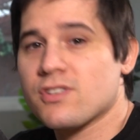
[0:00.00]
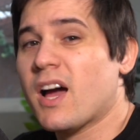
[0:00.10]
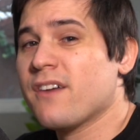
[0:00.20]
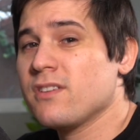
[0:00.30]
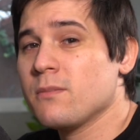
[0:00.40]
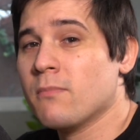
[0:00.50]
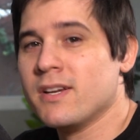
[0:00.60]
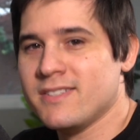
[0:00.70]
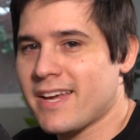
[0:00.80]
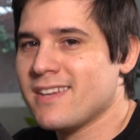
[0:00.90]
So having
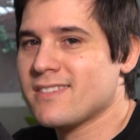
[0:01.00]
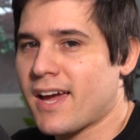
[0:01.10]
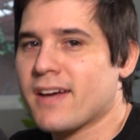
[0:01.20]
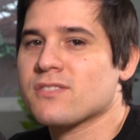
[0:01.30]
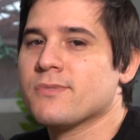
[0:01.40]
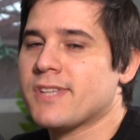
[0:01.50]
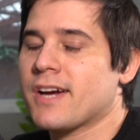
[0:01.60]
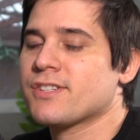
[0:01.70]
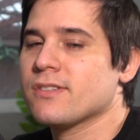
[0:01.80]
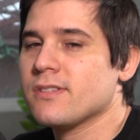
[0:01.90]
mundane tasks was
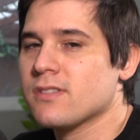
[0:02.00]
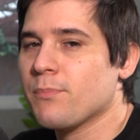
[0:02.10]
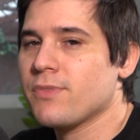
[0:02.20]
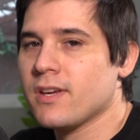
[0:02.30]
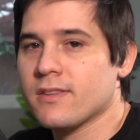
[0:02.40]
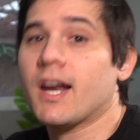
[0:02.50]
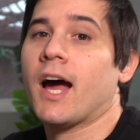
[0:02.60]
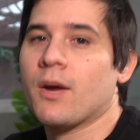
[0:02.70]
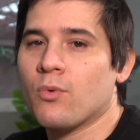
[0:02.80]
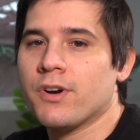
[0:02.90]
actually something that
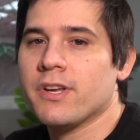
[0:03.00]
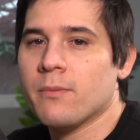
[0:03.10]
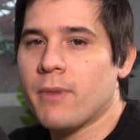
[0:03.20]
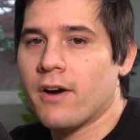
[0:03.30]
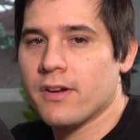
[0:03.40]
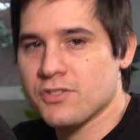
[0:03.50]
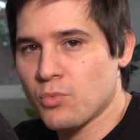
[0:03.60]
I worried about as